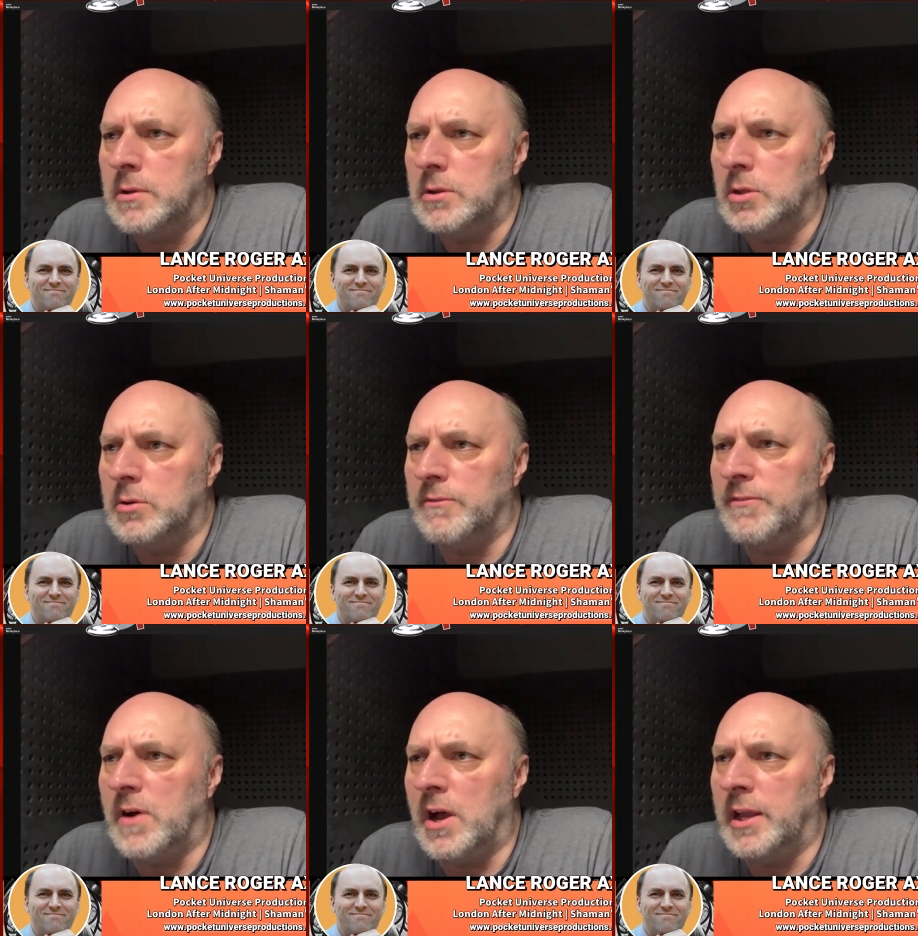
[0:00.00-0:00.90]
Speaker 1: you can
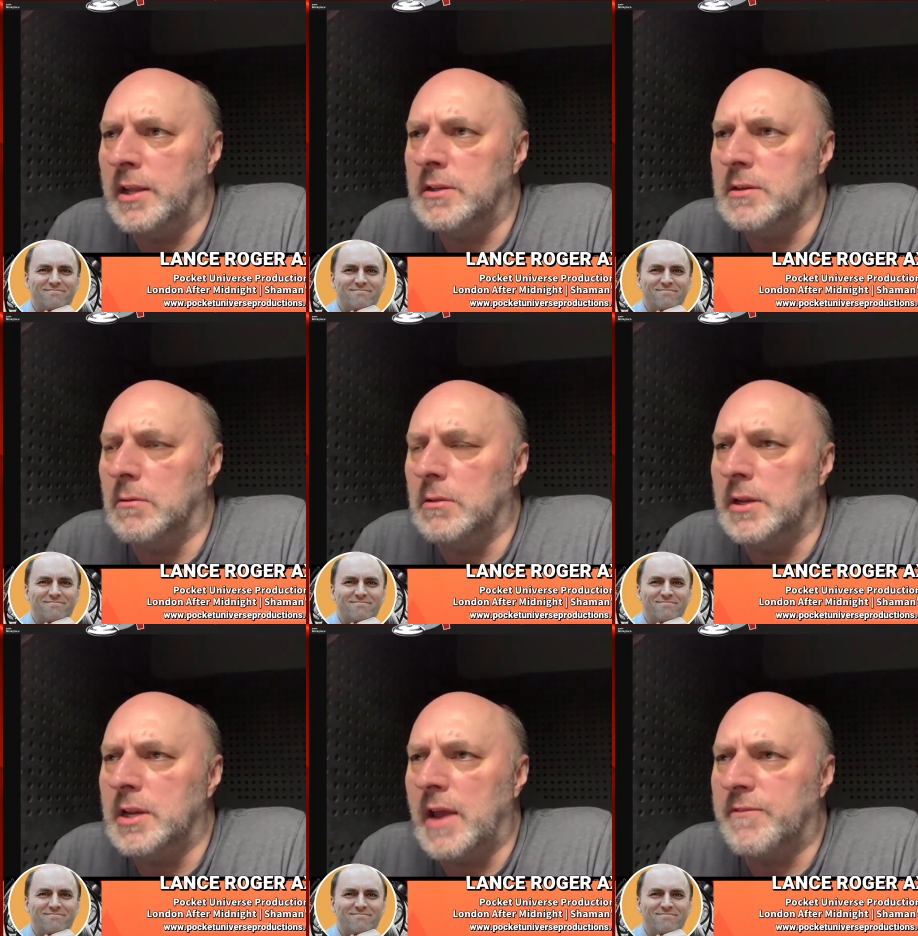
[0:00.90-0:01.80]
find London
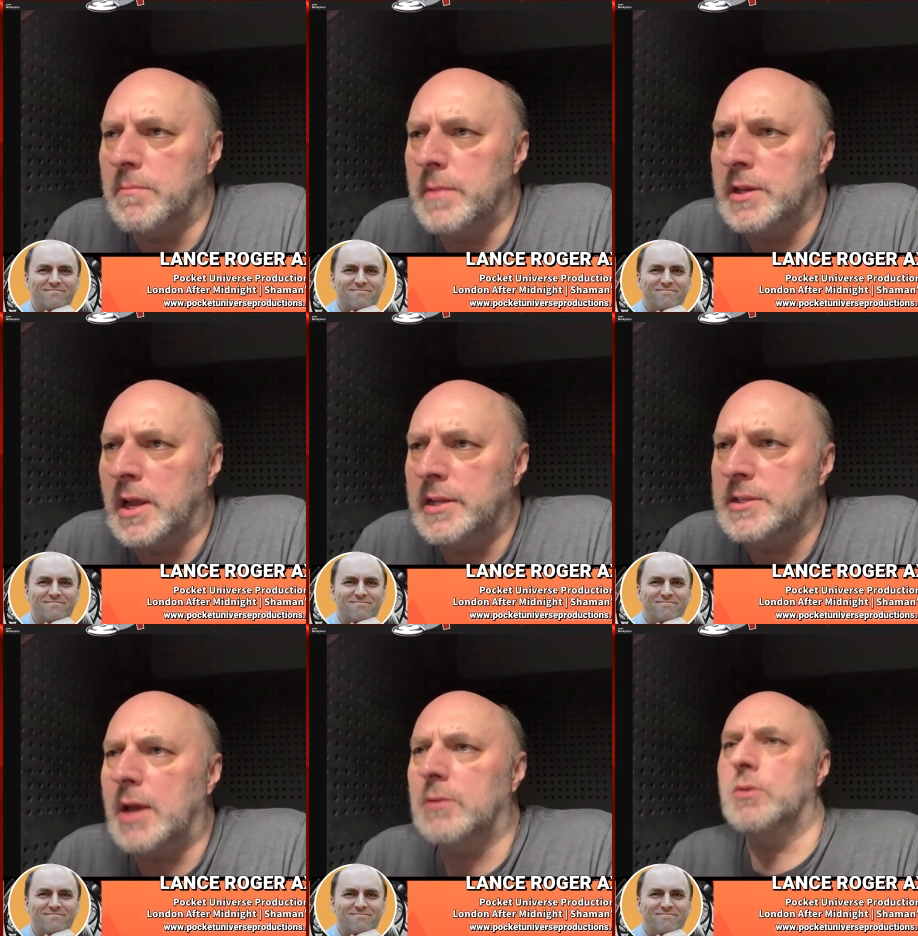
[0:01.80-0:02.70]
After Midnight.
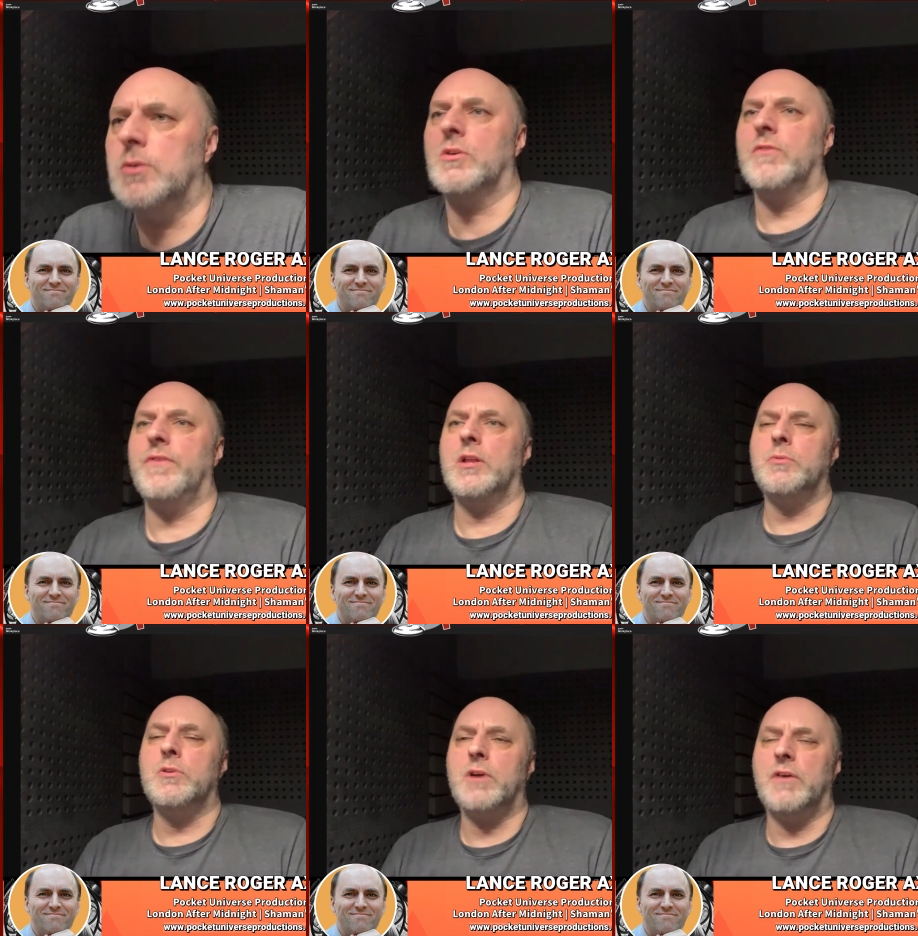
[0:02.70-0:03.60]
Downloads are available
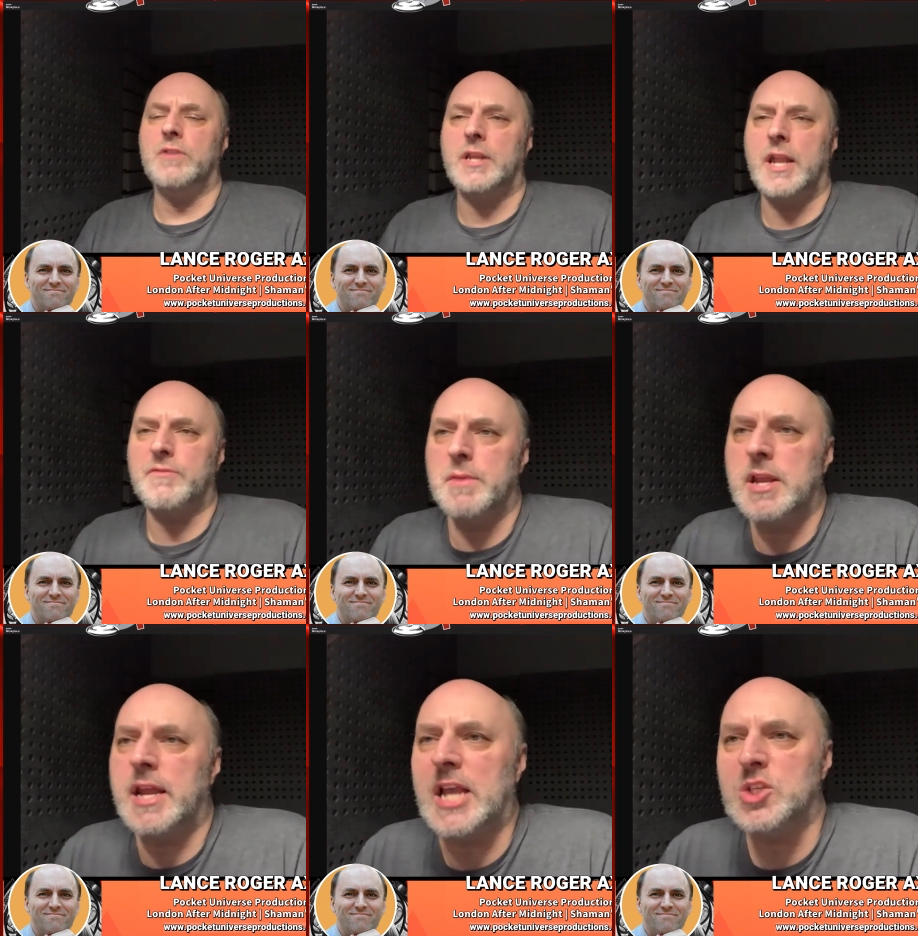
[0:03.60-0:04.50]
of London After Midnight,
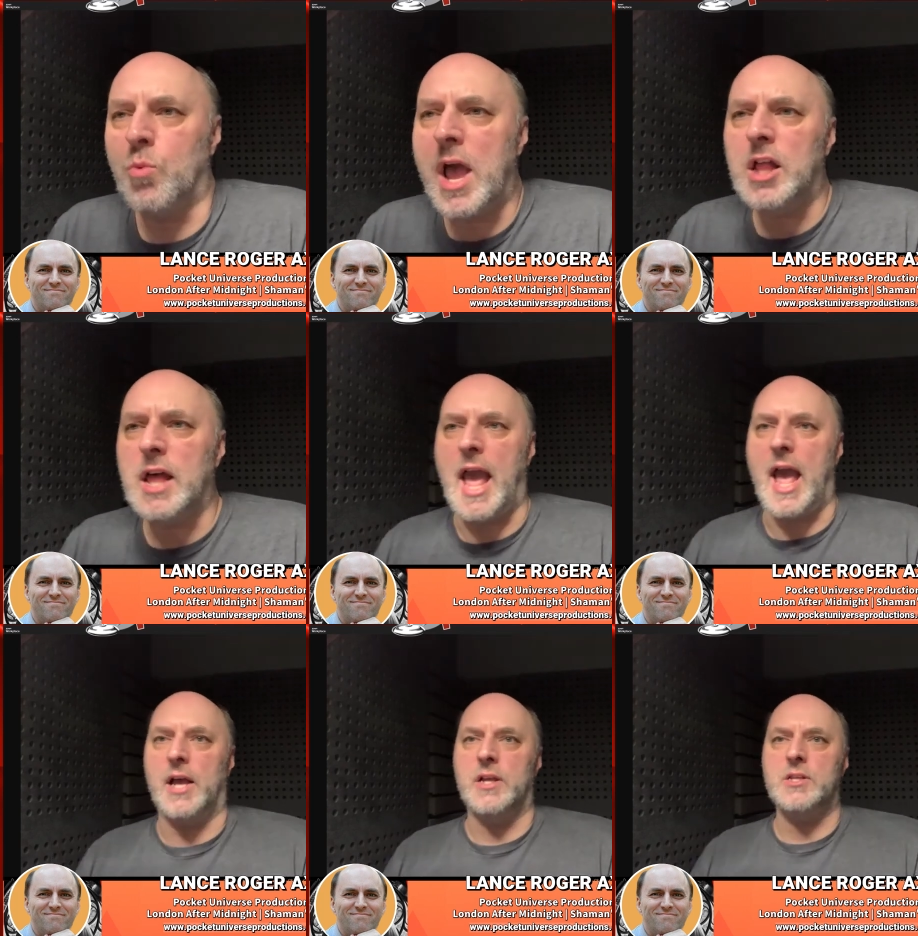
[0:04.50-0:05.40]
as well
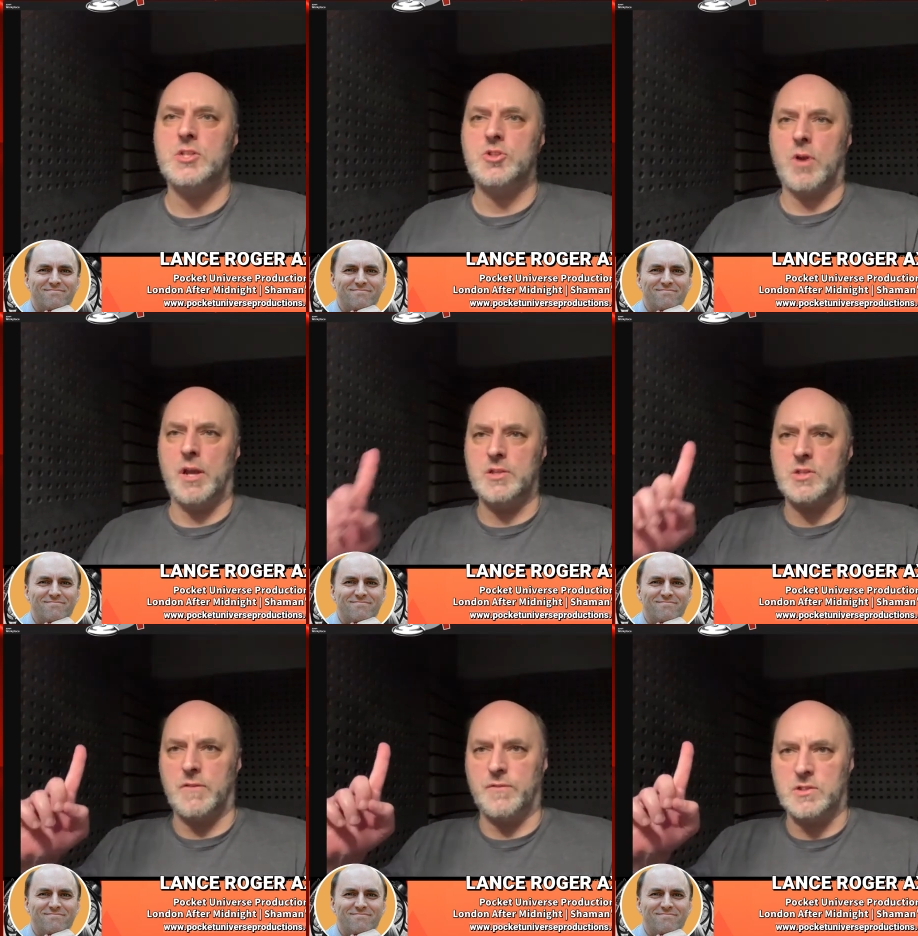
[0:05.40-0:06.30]
as try this on for
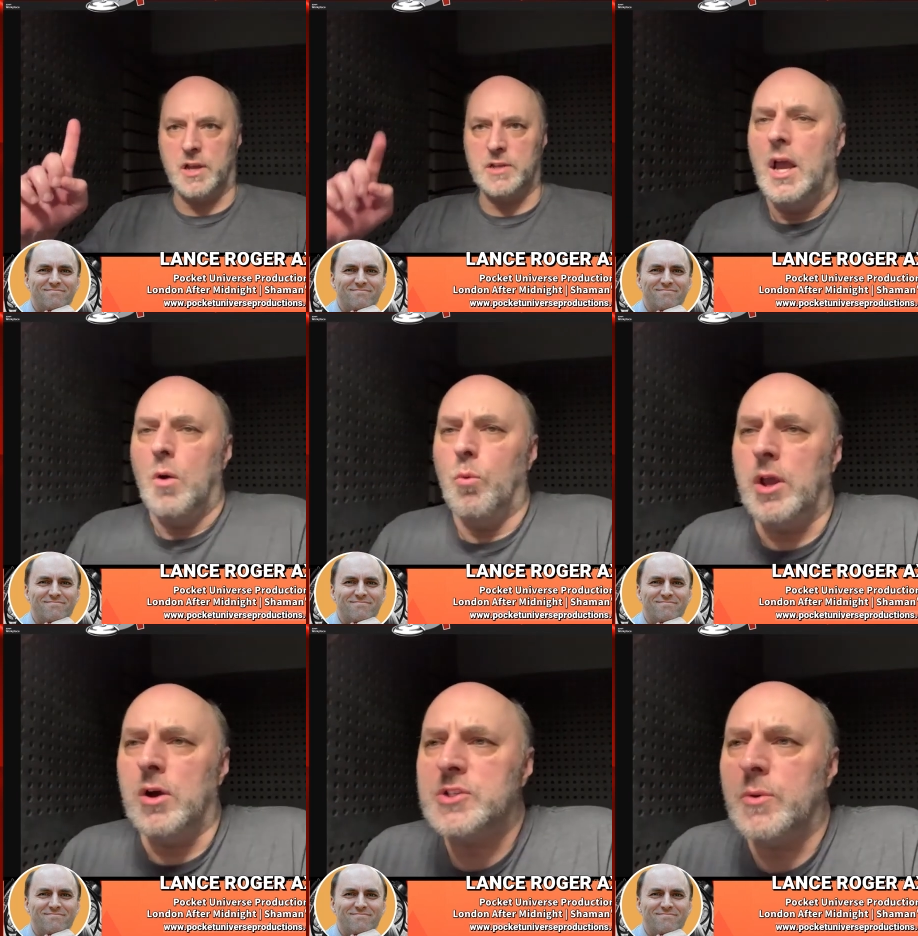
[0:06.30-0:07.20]
size. We also
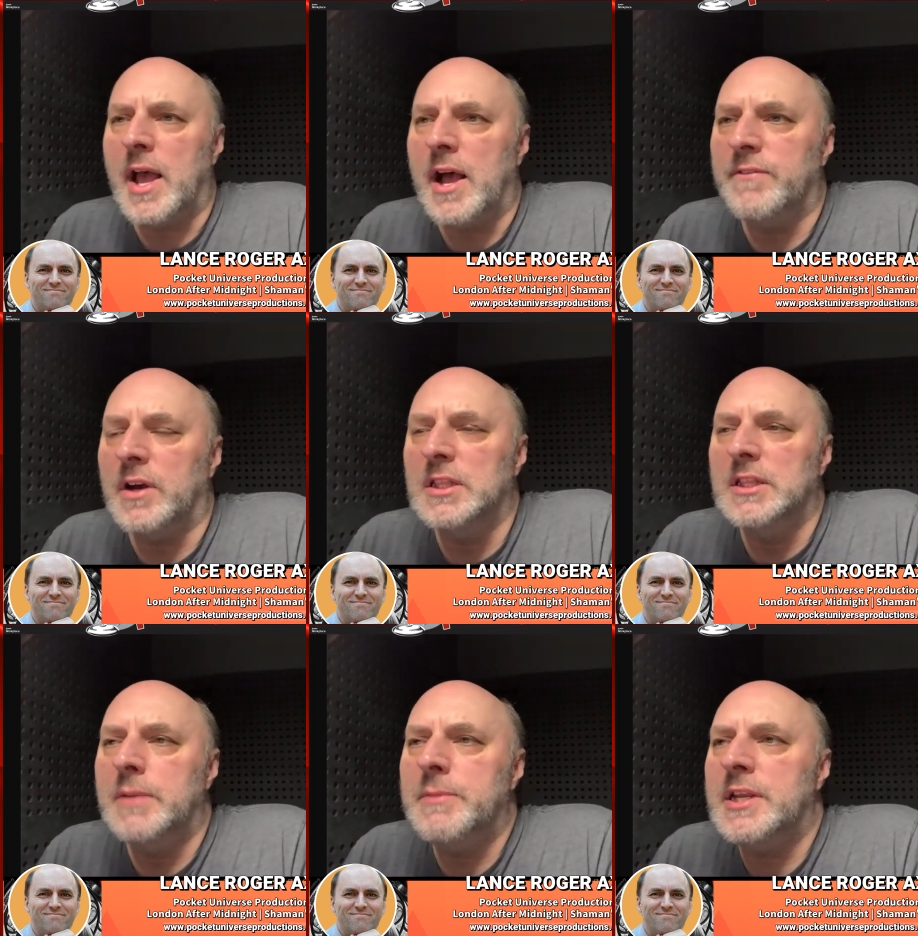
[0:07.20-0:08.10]
have a
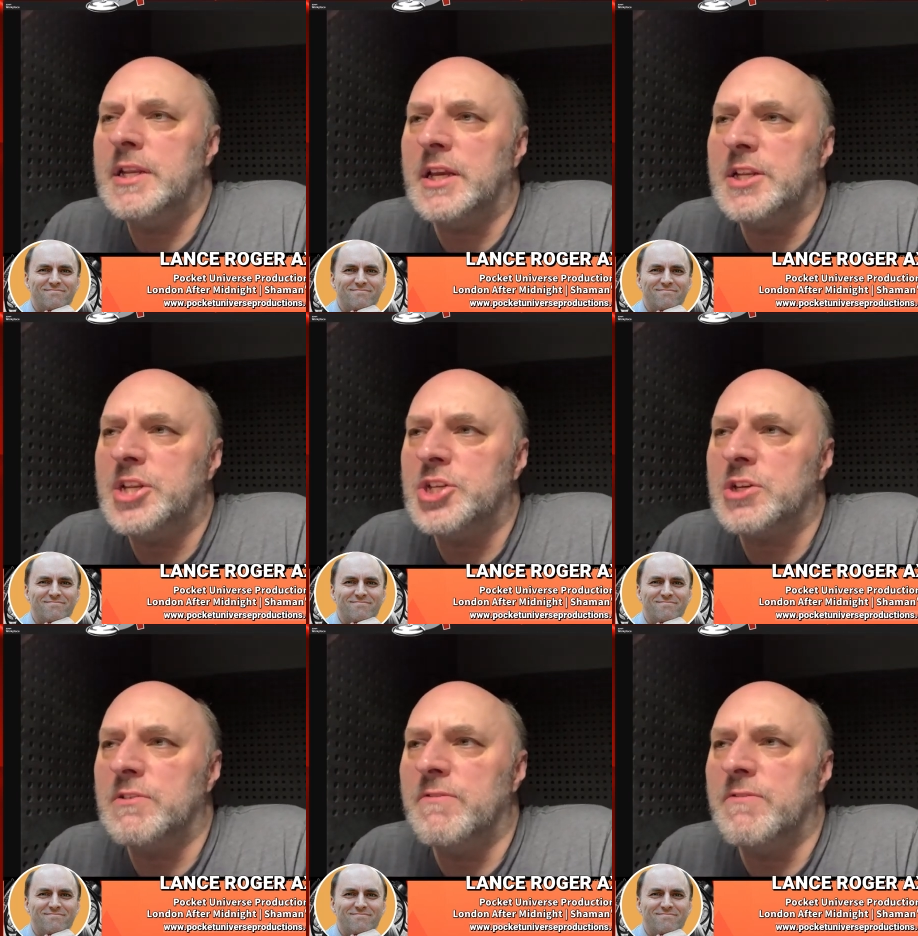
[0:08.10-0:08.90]
limited edition